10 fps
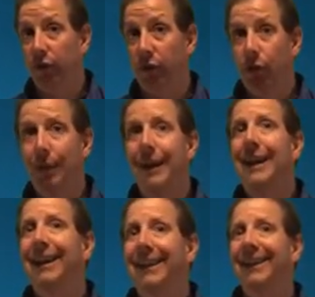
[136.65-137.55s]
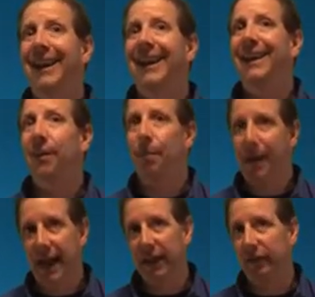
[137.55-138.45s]
tube, contain
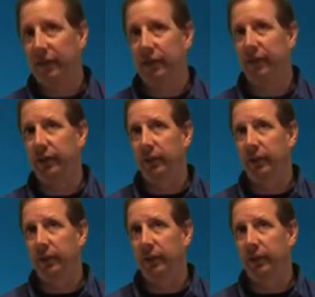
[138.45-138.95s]
capacitors.